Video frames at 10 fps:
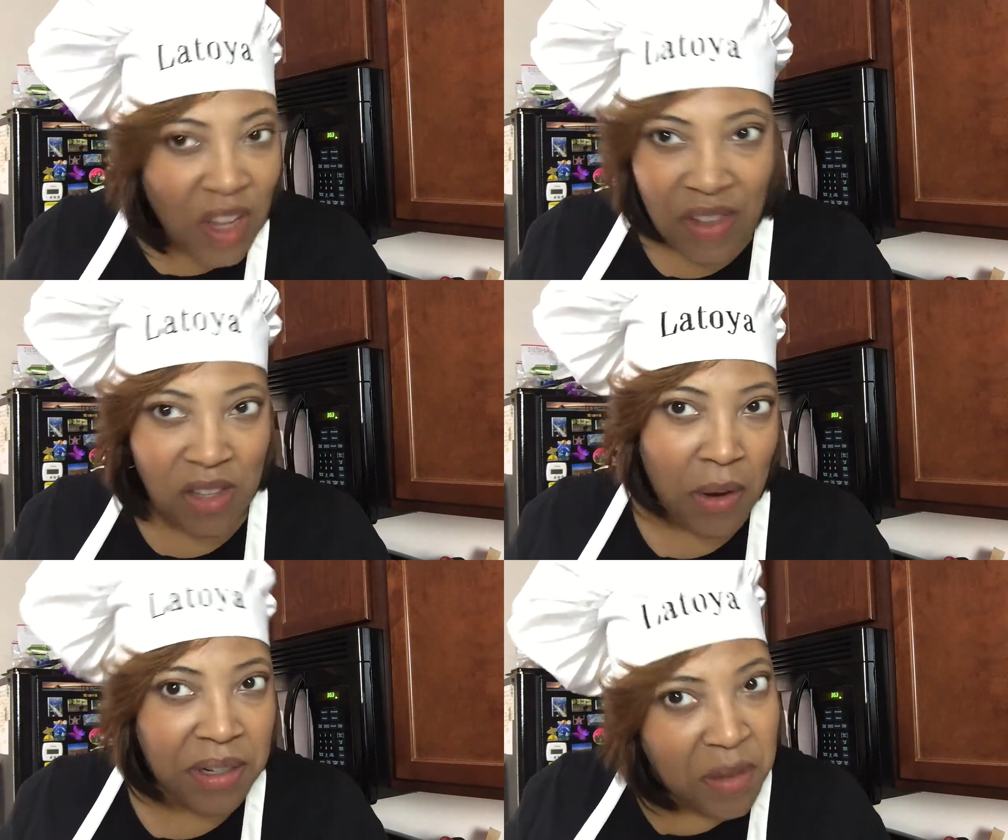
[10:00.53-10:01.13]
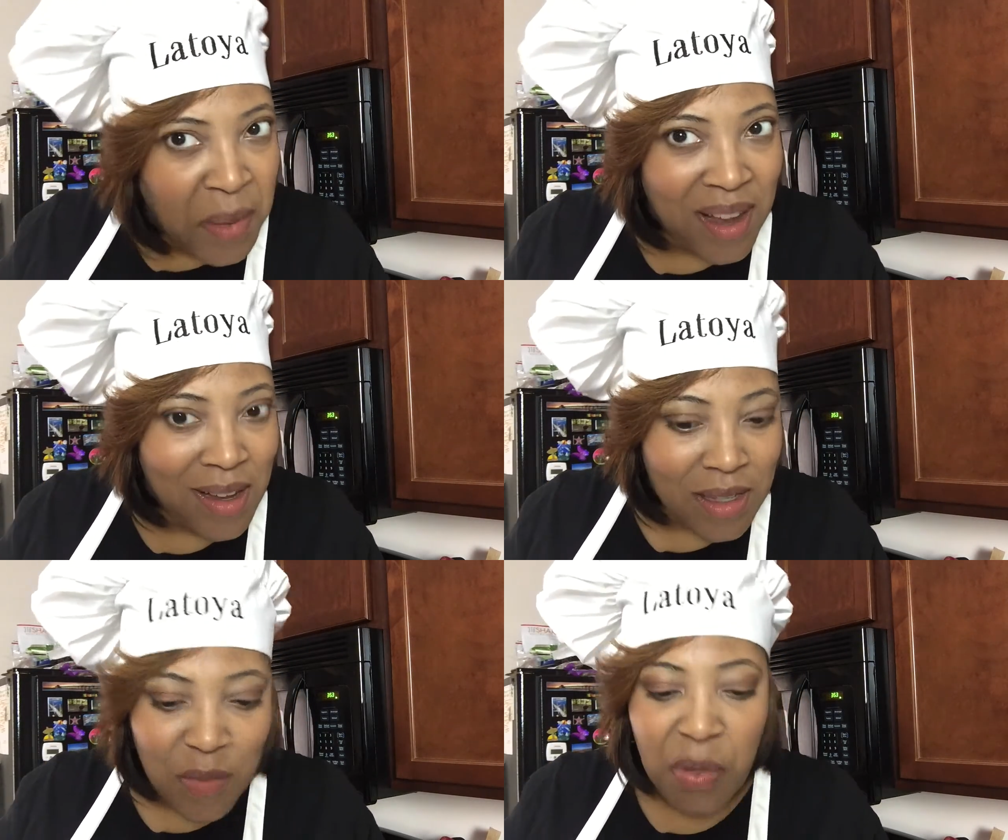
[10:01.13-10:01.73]
that's how I cook my
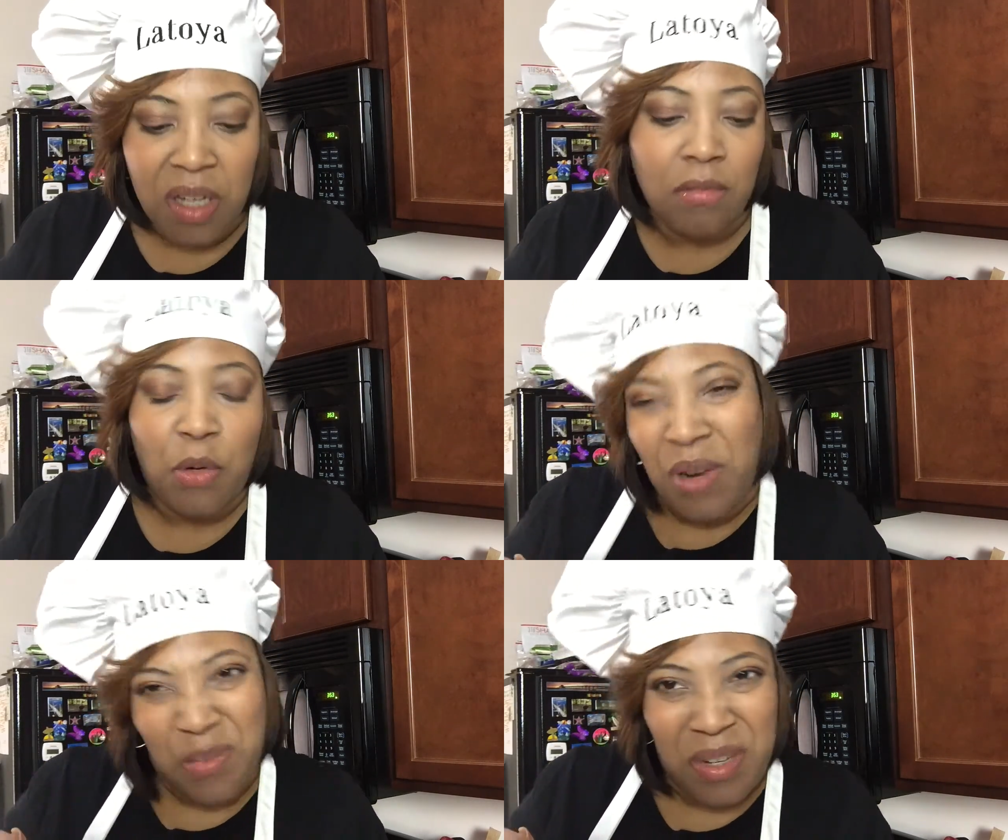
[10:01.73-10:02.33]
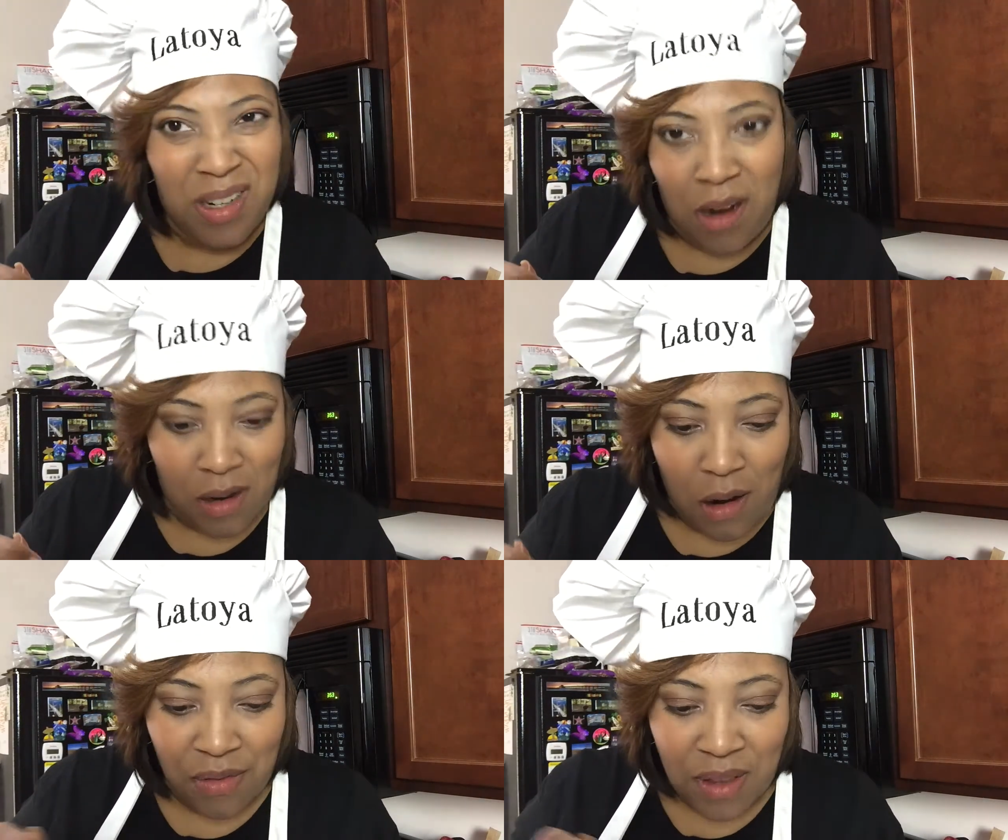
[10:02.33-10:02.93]
eggs, but the recipe did not
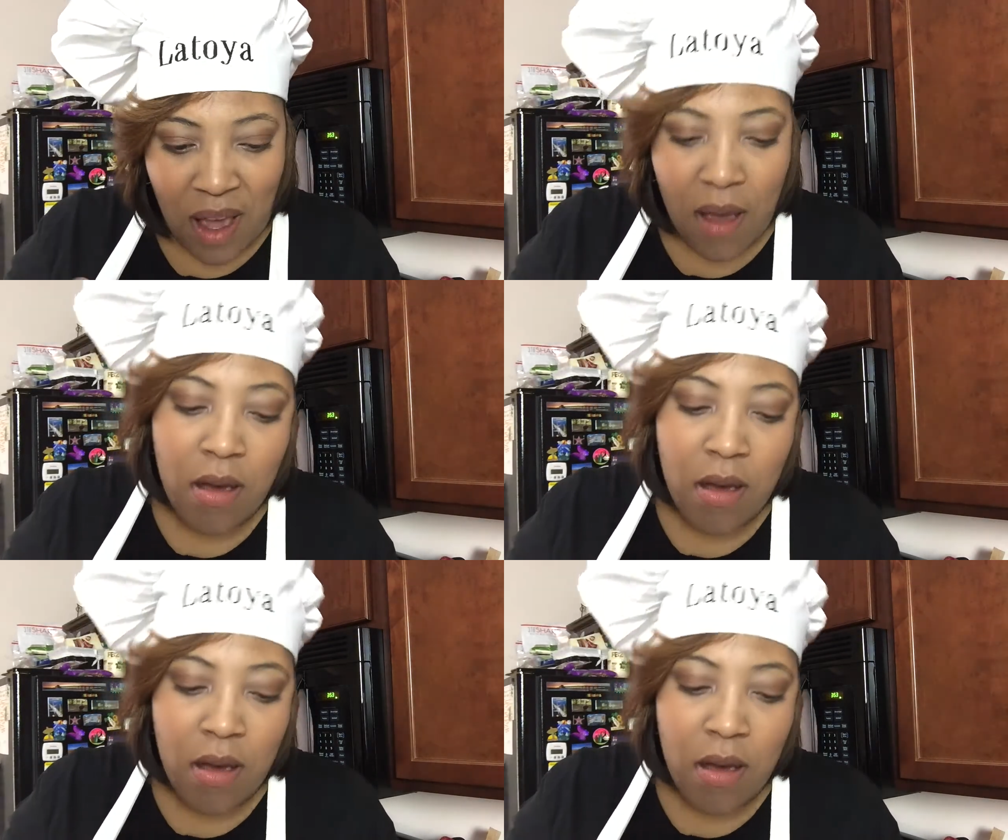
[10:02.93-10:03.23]
call for that.